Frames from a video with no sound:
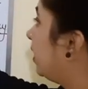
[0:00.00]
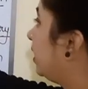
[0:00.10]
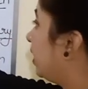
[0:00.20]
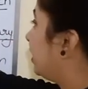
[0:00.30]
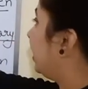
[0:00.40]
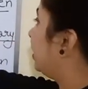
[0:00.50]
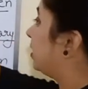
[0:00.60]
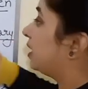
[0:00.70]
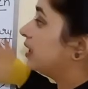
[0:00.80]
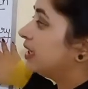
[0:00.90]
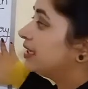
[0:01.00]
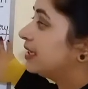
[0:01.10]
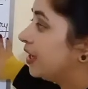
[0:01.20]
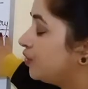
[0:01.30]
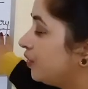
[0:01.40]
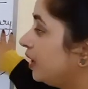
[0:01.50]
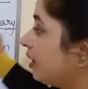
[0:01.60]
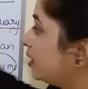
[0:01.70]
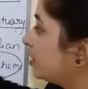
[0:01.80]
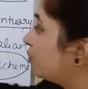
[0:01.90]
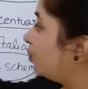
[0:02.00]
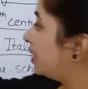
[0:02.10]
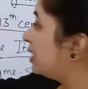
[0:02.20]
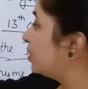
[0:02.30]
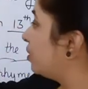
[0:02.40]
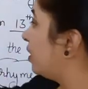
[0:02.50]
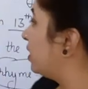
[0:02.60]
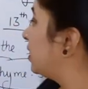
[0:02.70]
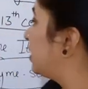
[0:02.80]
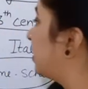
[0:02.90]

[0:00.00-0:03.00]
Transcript: in Italy in the 13th century, and this word sonnet is